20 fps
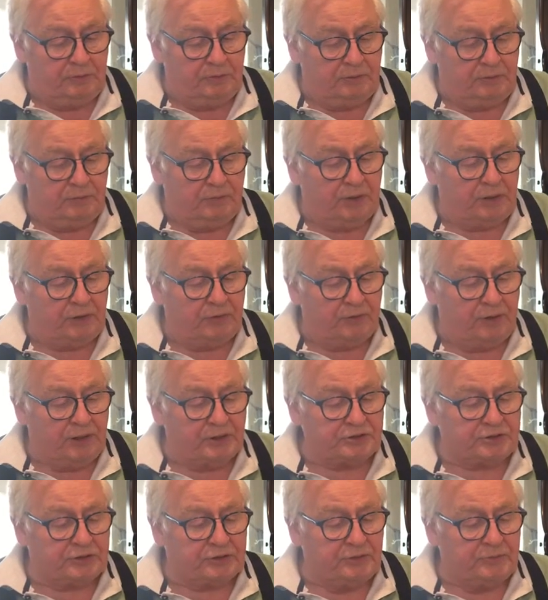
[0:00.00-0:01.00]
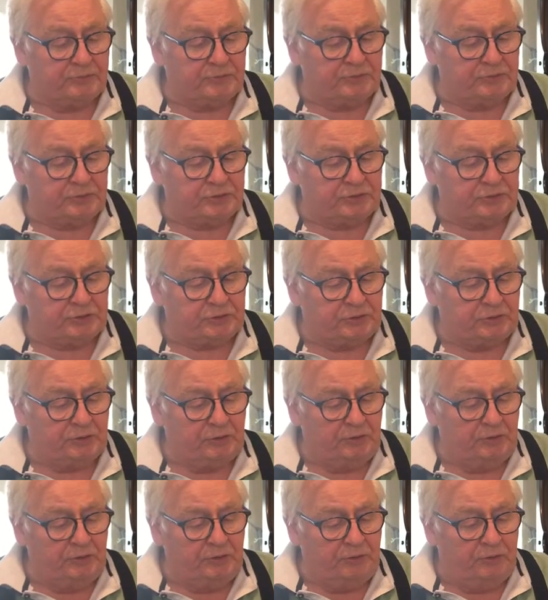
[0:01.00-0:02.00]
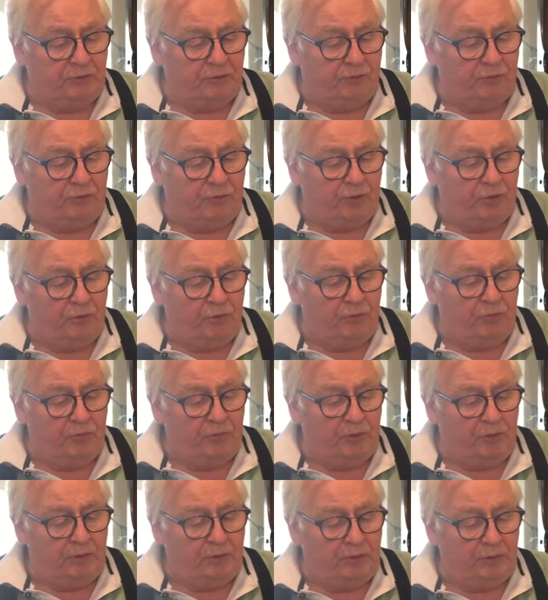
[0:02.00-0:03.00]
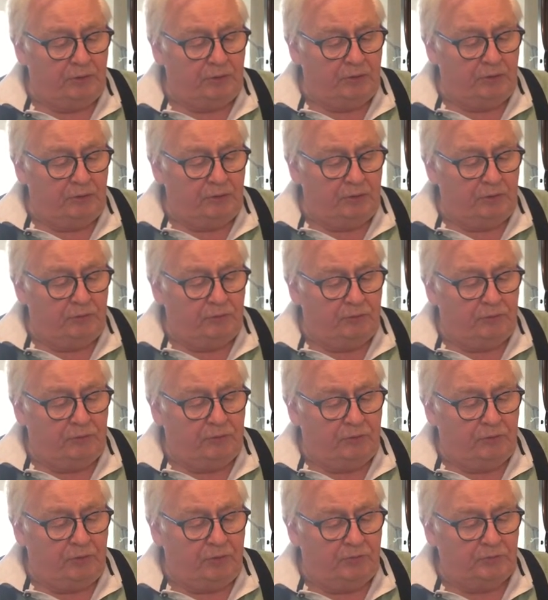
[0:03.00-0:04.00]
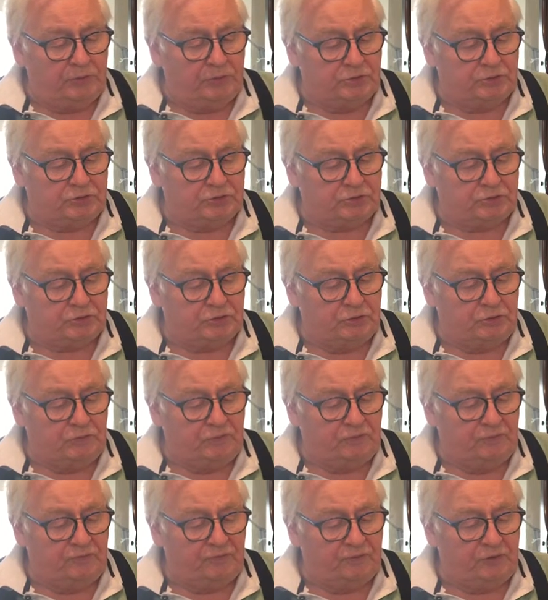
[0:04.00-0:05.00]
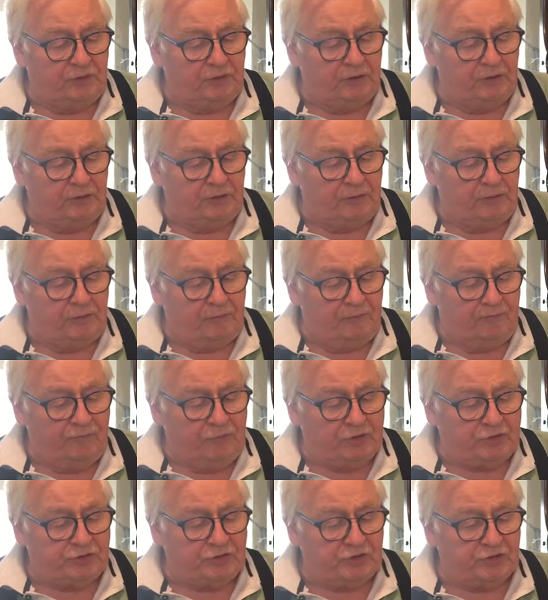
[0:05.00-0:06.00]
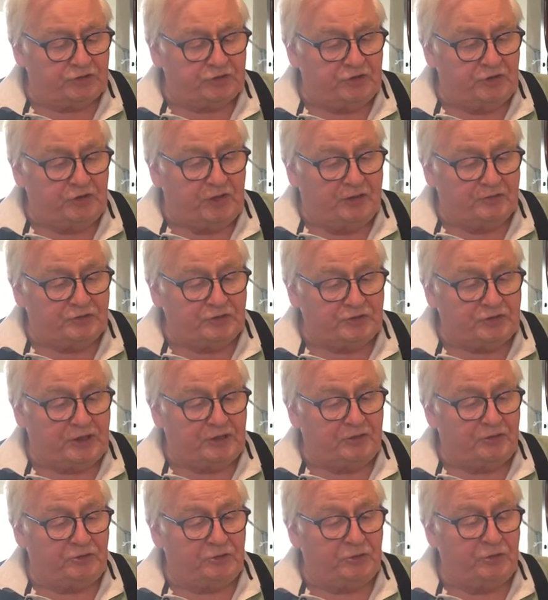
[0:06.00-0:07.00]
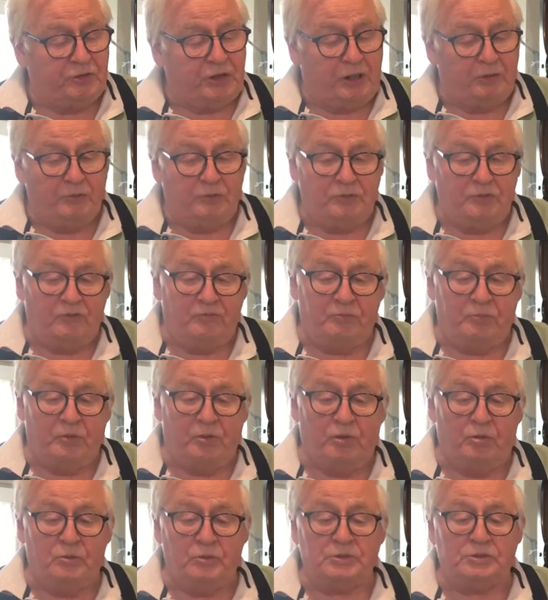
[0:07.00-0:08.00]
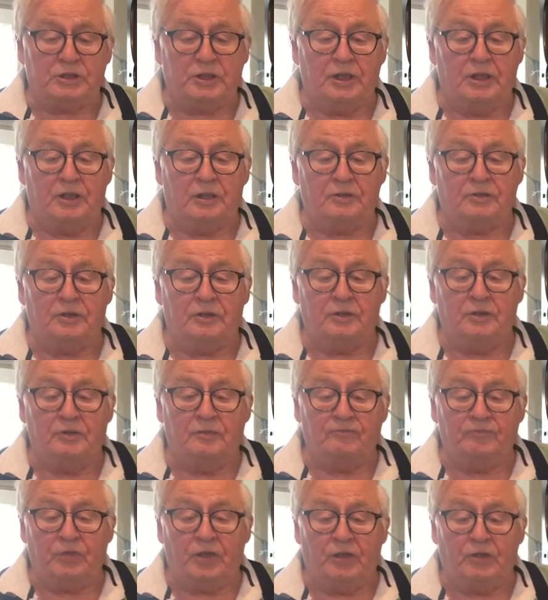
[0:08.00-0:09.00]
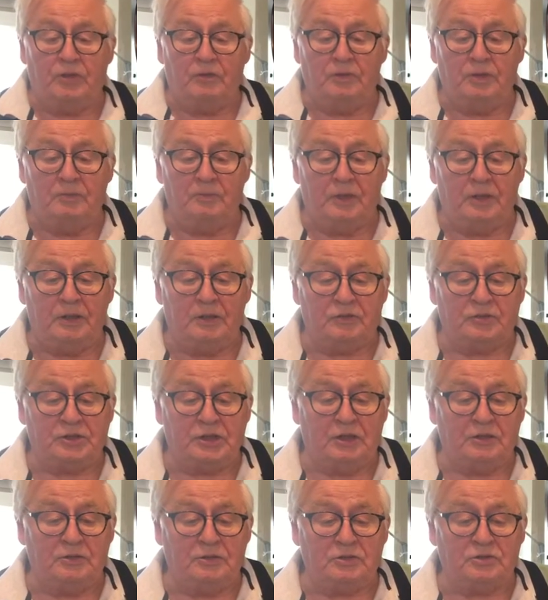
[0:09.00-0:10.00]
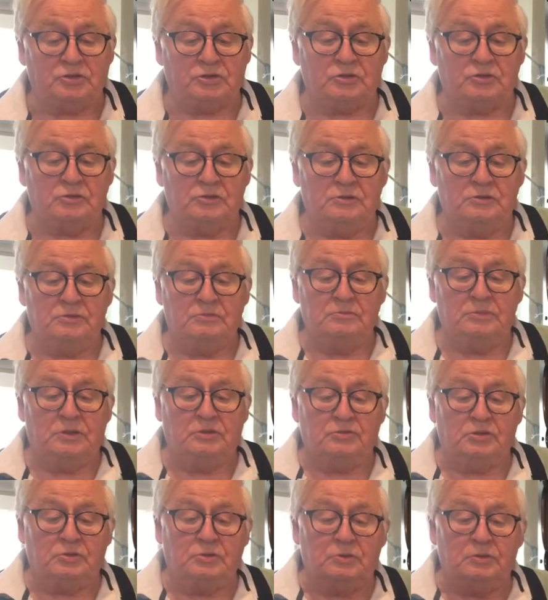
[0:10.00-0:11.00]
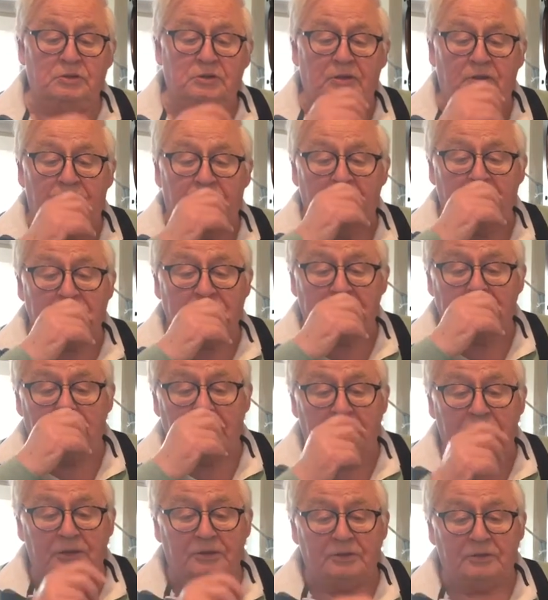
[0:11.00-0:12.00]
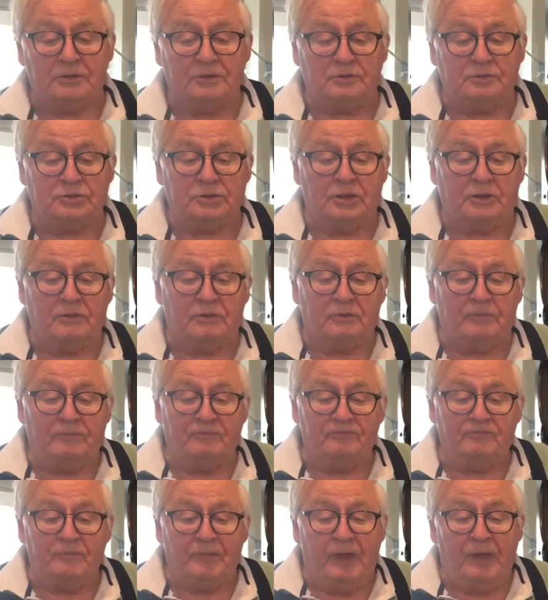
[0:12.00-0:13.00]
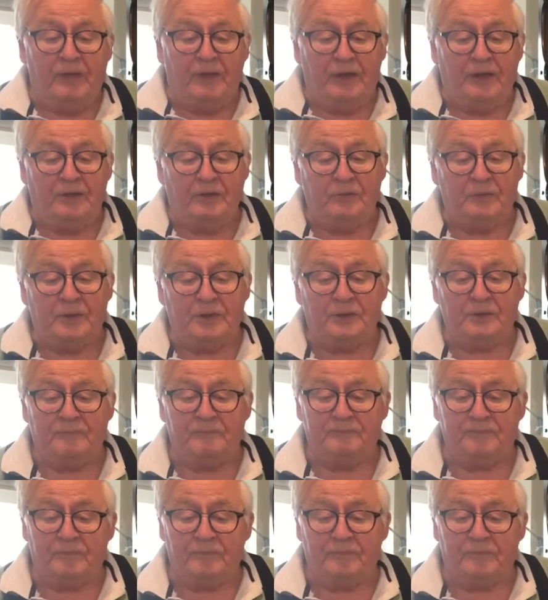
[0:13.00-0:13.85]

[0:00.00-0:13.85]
when Christ comes. Romans 2:15, 16. I just had a thought. I wonder if Paul was a gardener. I know he made tents, but I just wondered if he was a gardener also. Anyway,